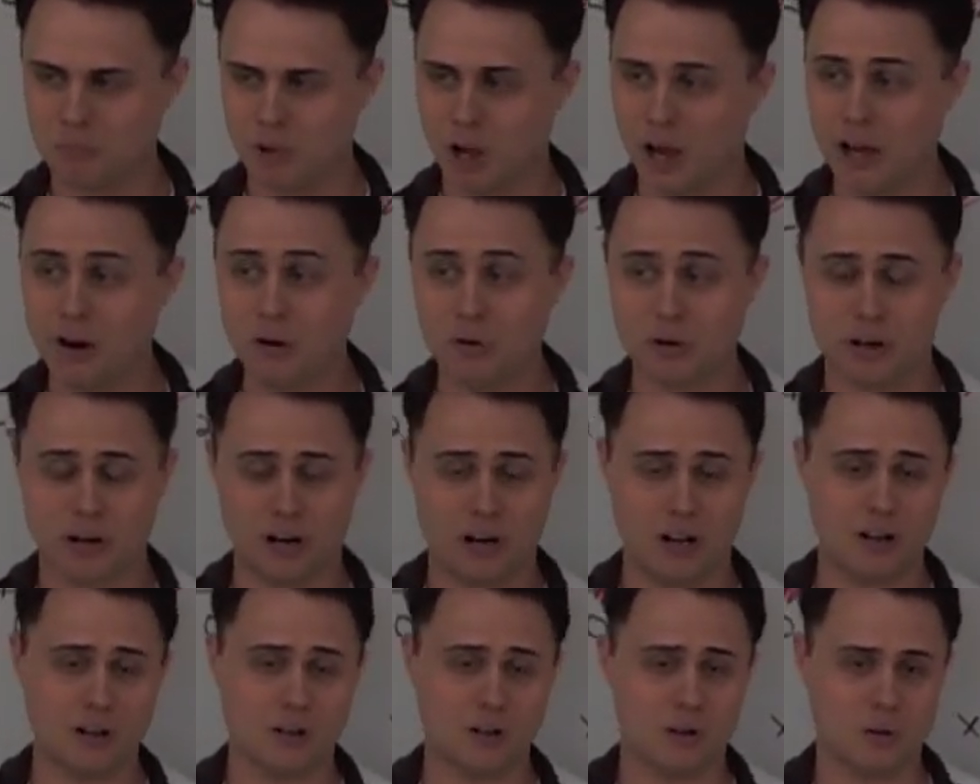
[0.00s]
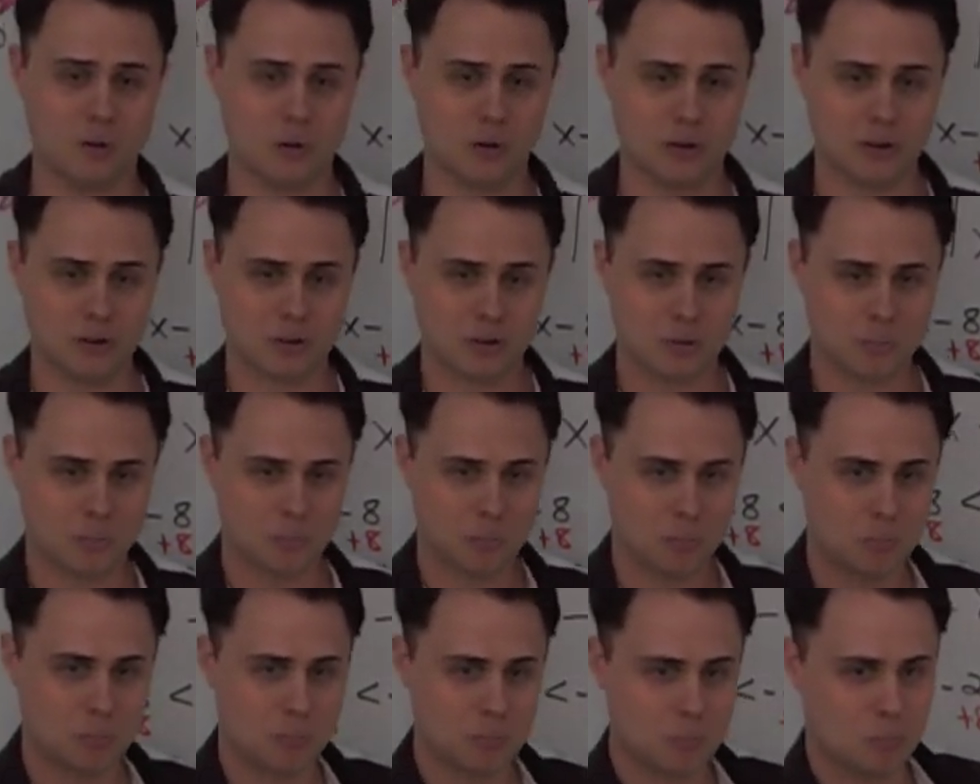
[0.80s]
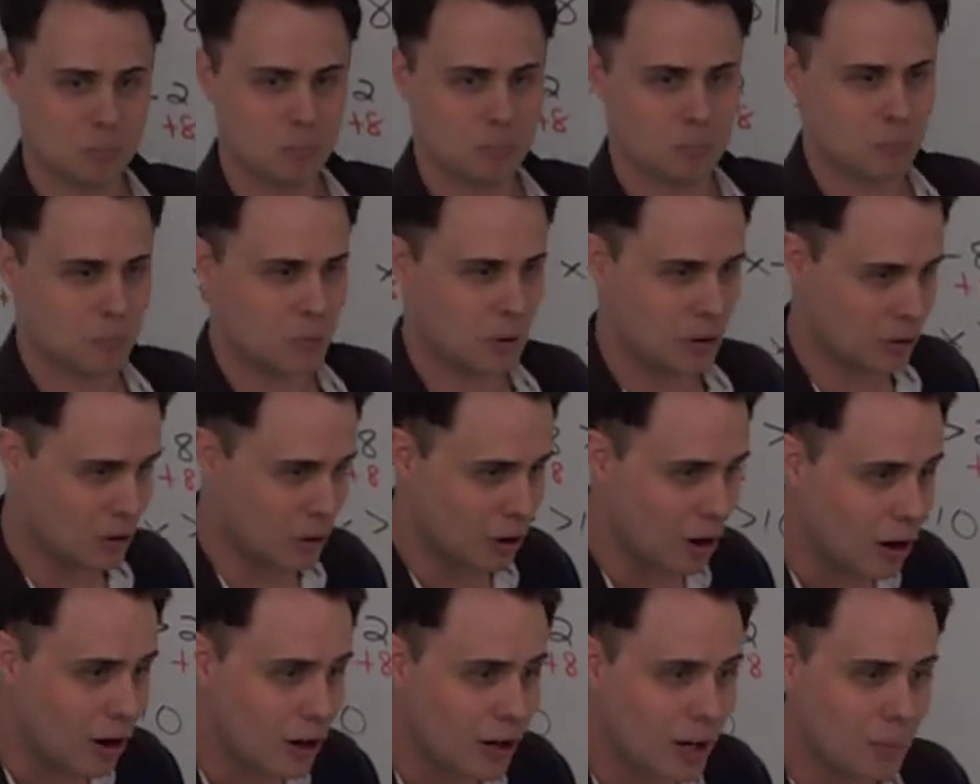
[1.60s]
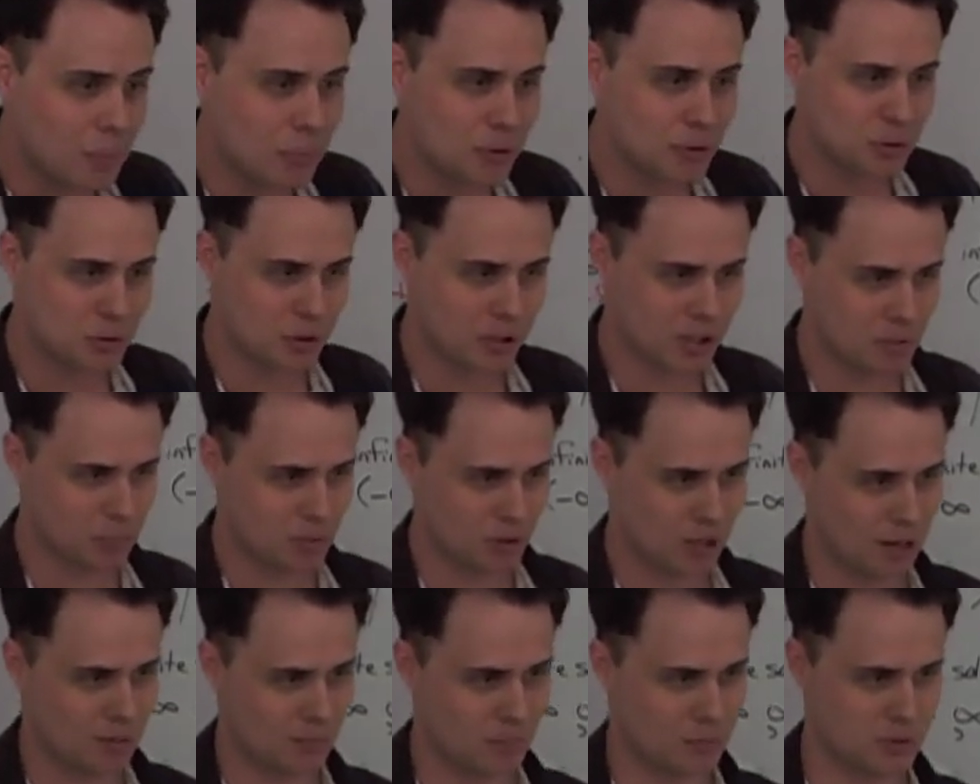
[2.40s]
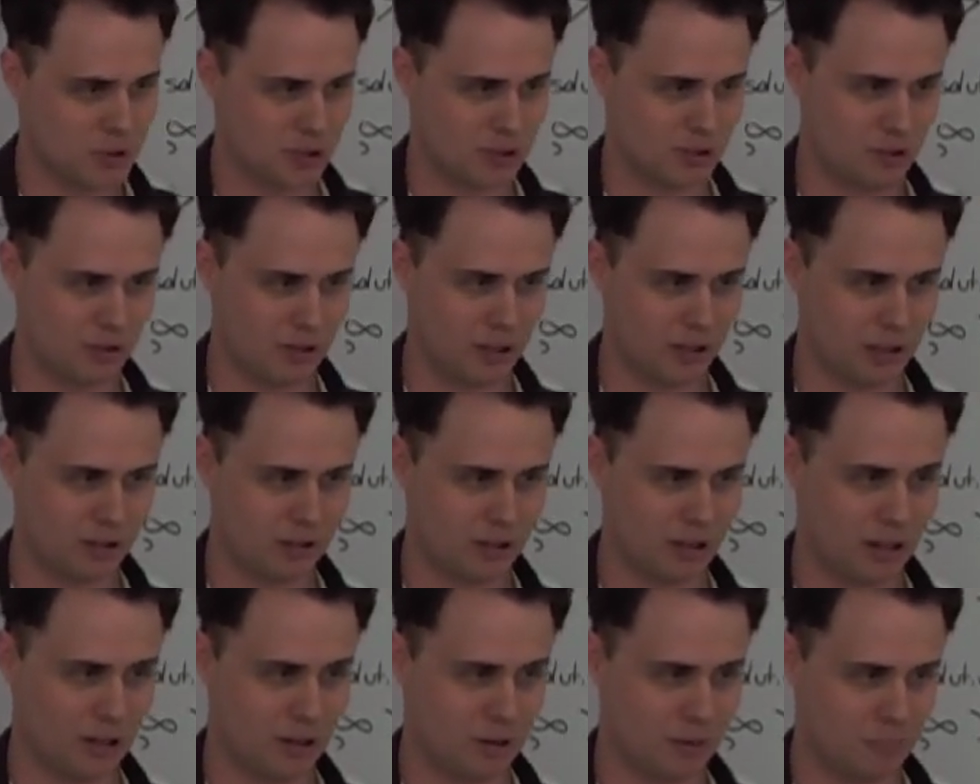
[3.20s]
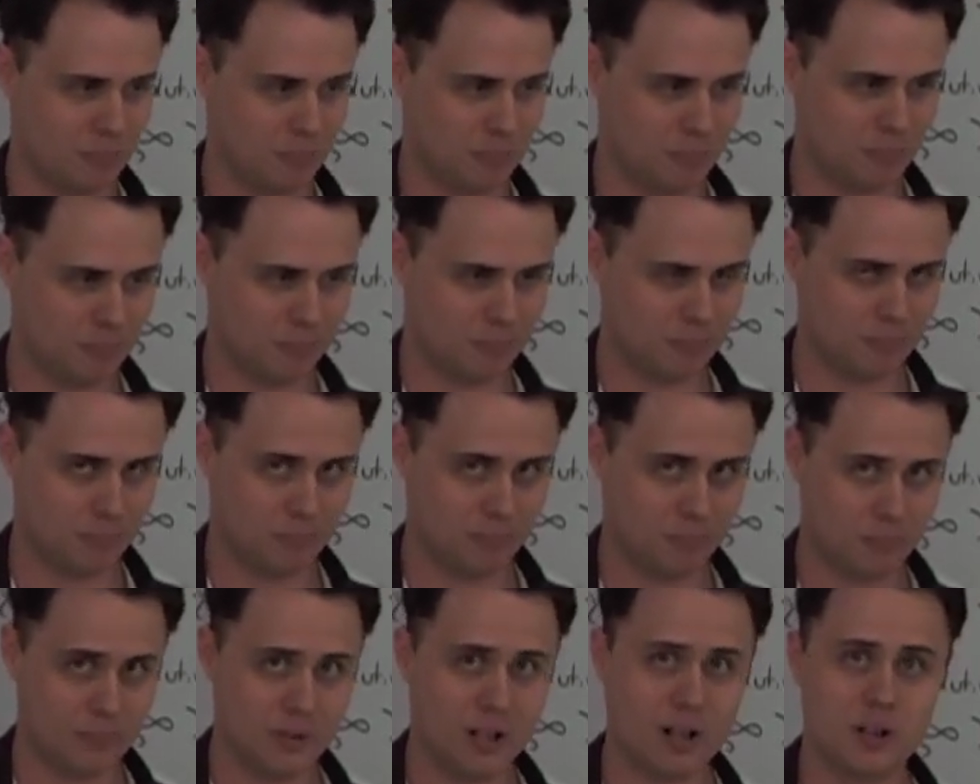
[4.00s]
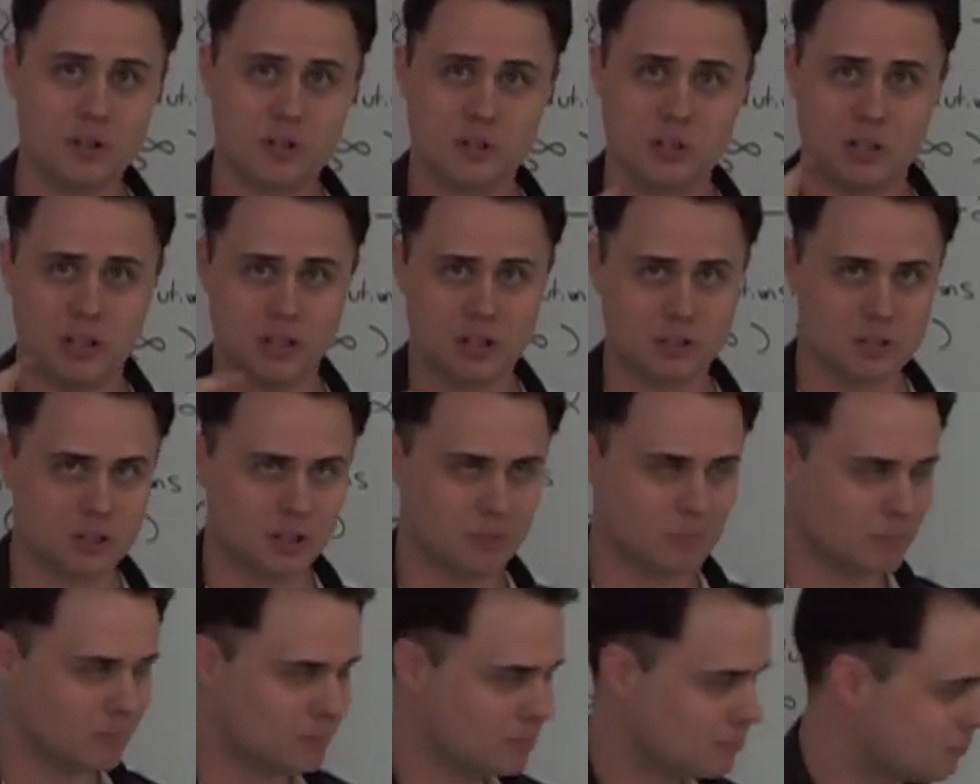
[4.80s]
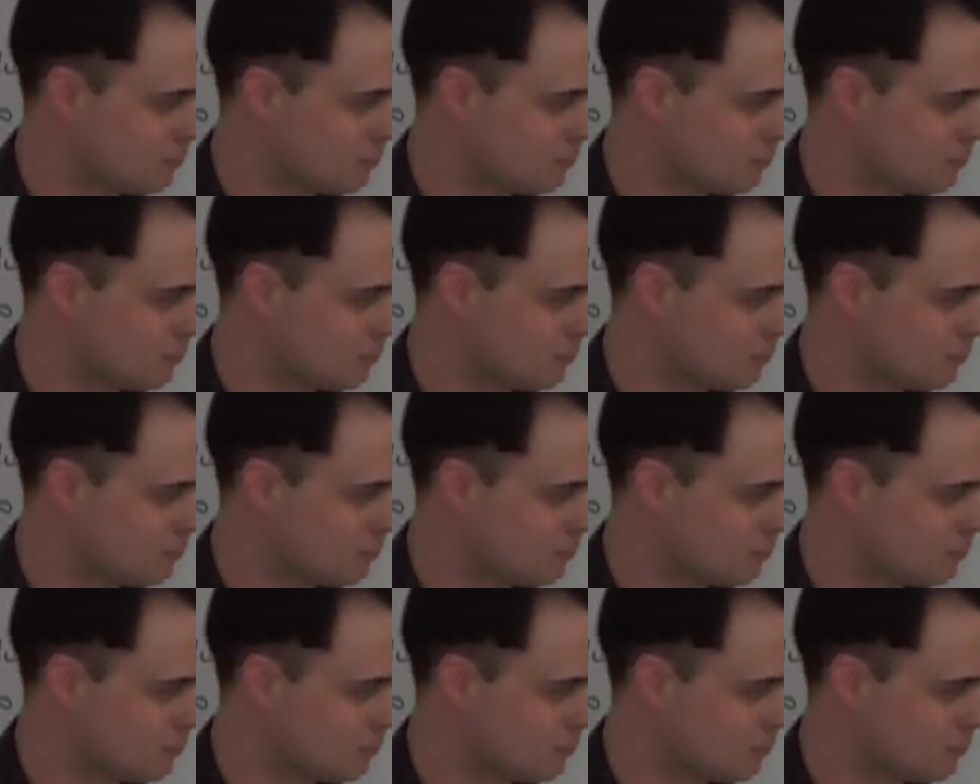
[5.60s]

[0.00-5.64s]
I don't care how you do it. But there are a couple tricky problems in there like that. I'll see you next time.